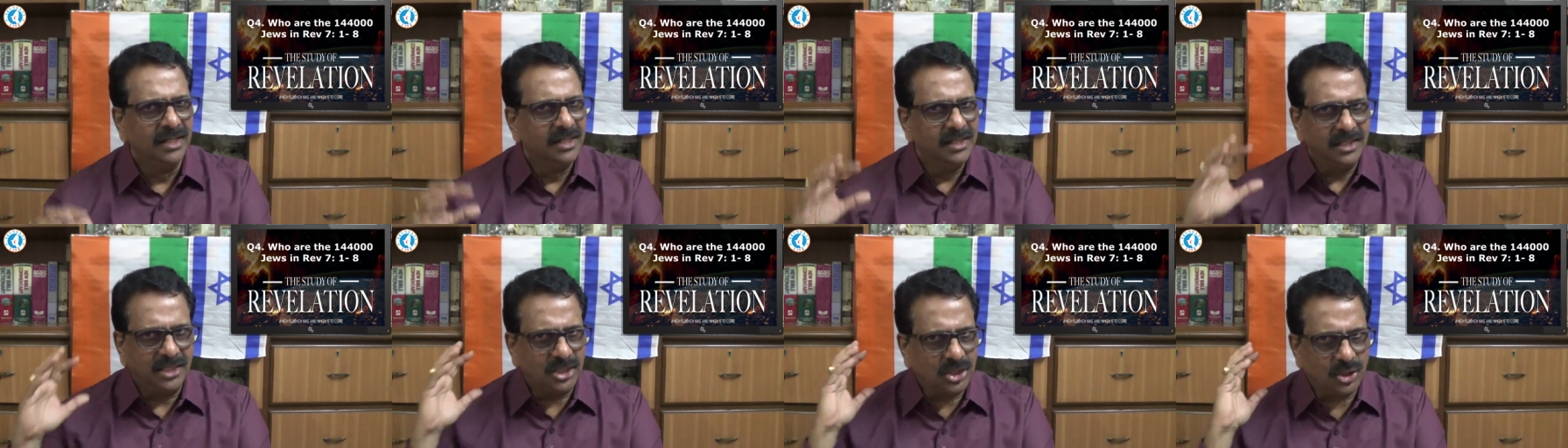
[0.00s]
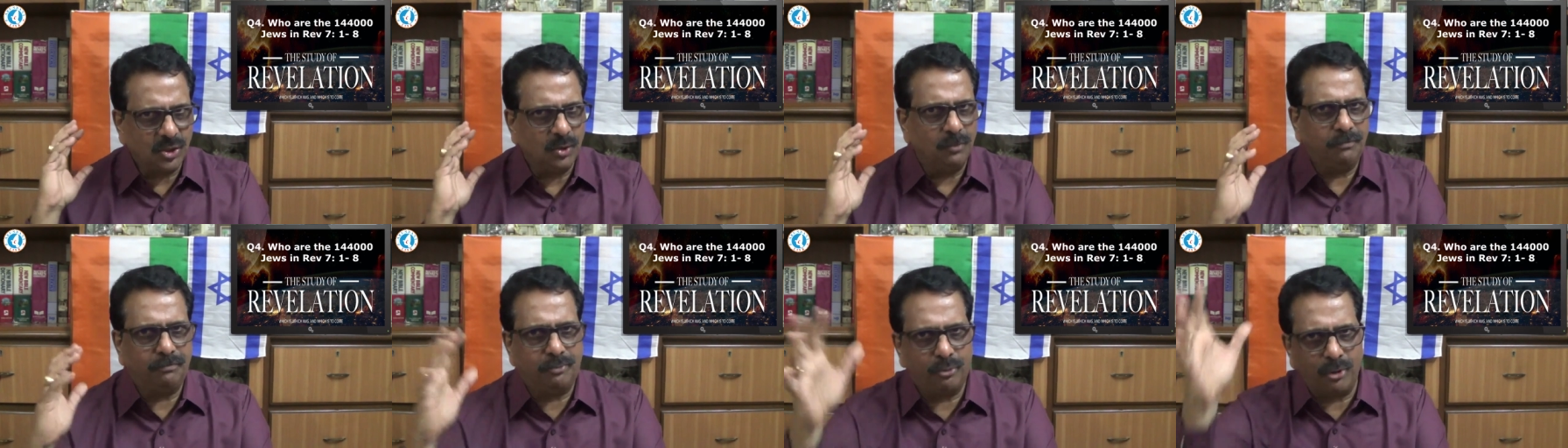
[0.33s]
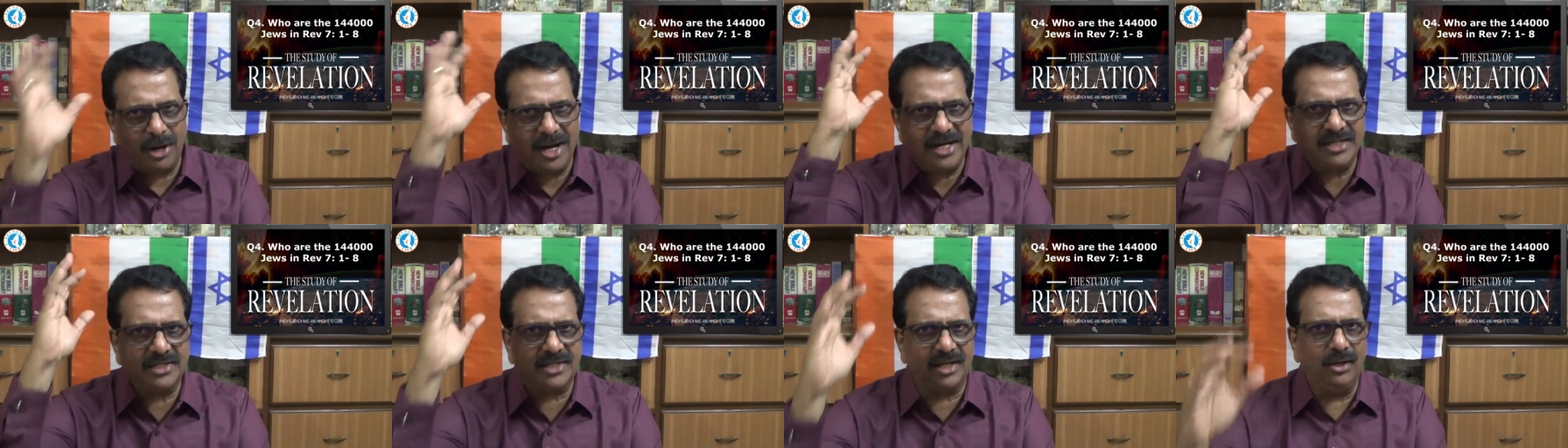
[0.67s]
So
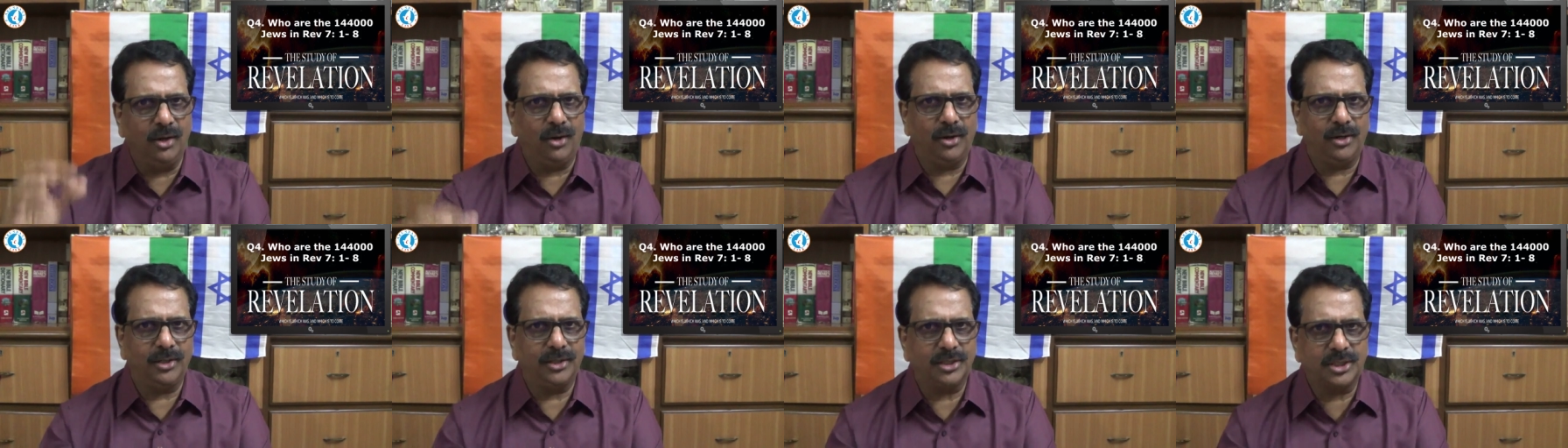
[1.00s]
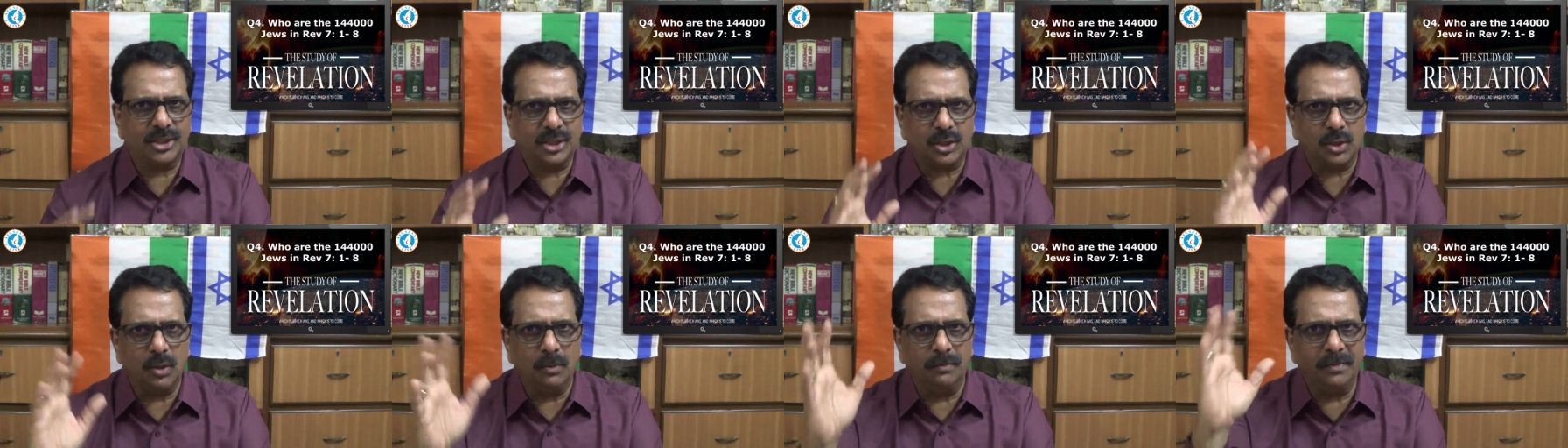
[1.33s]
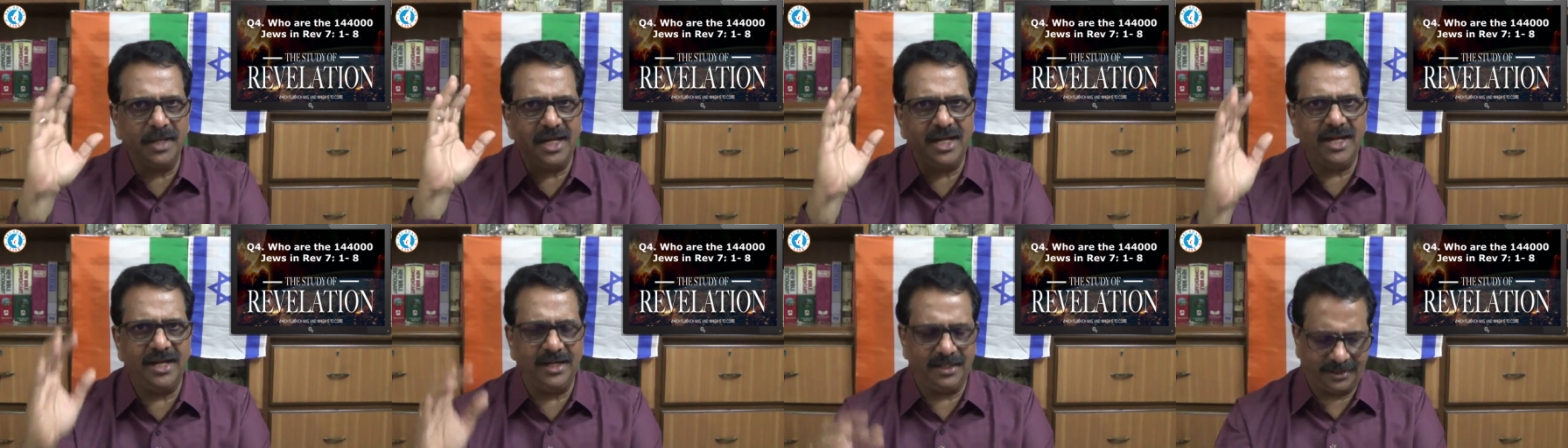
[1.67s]
praise the Lord. So
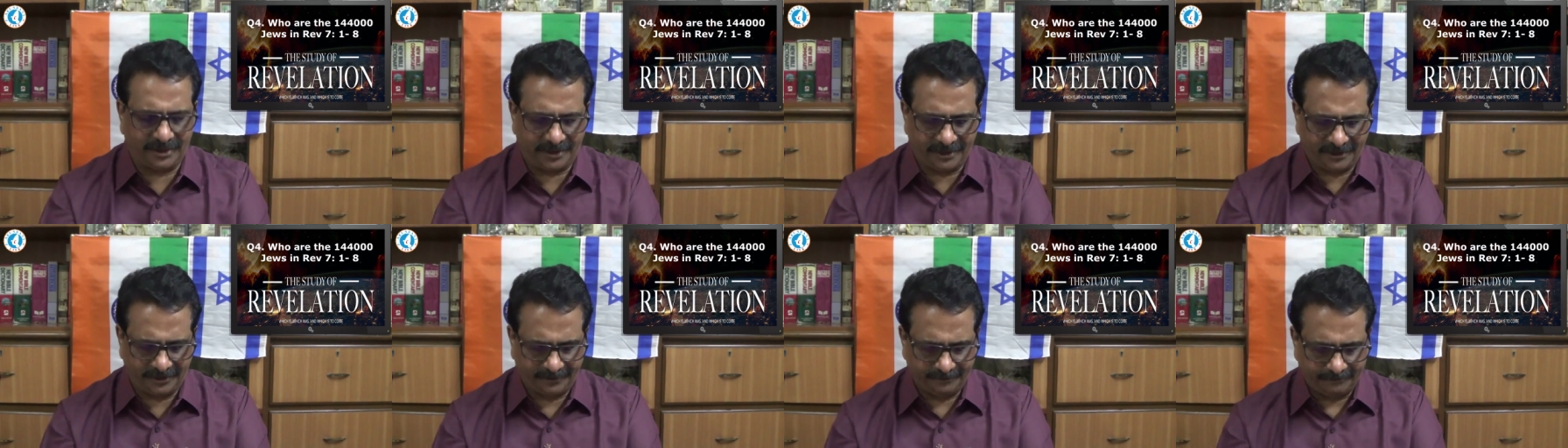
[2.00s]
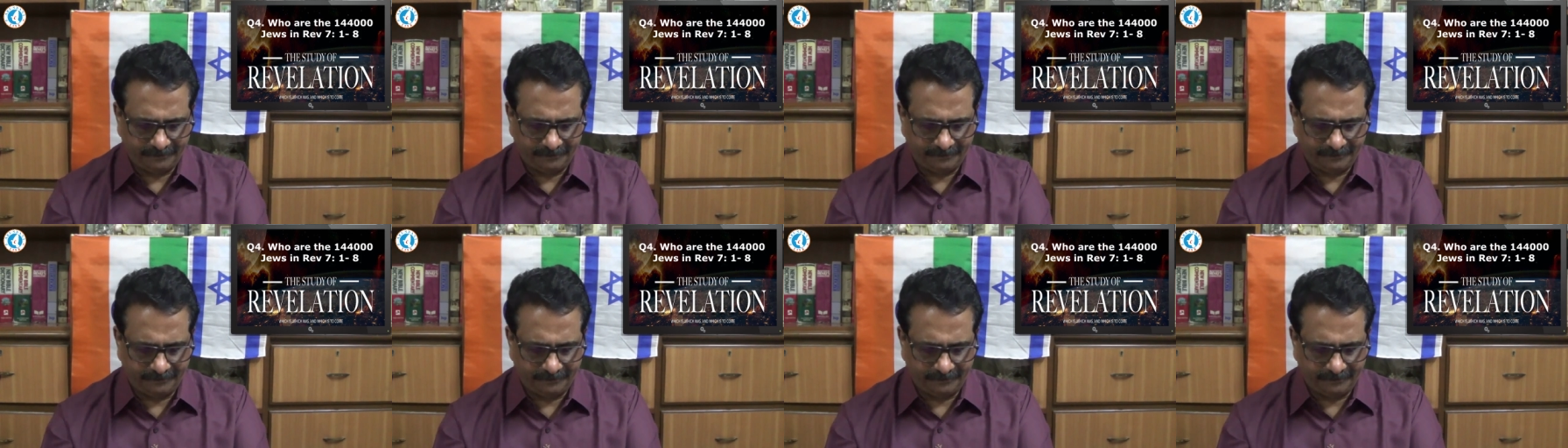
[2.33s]
be it.